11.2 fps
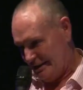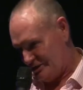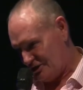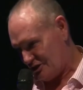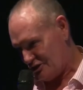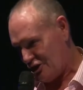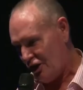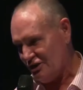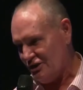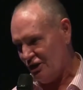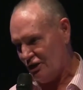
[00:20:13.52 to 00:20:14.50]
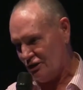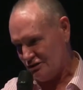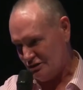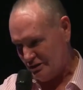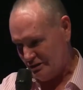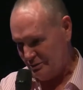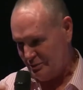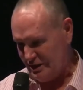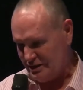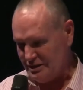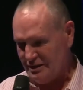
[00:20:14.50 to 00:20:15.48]
I just hide the ostrich on the
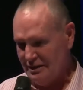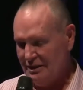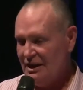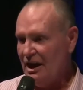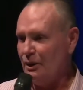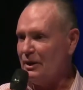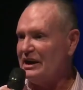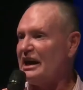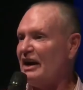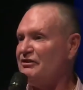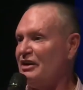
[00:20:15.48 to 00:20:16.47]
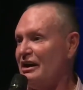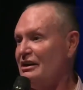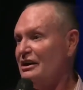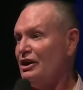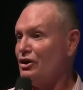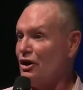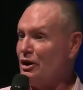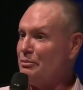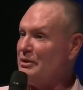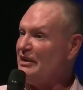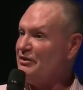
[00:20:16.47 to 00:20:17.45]
pitch. I went, Gaffer, got
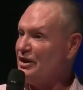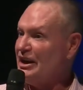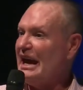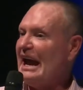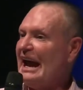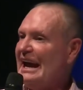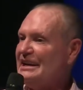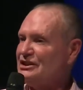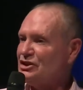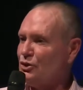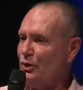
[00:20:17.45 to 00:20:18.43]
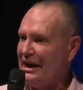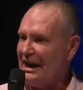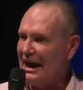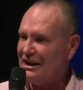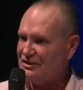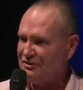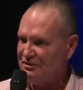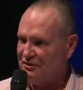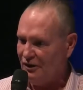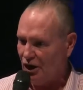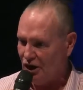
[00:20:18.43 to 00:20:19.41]
a player for you, he's quick as
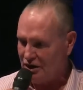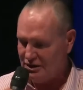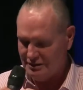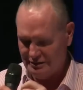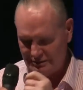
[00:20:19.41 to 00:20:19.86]
fuck.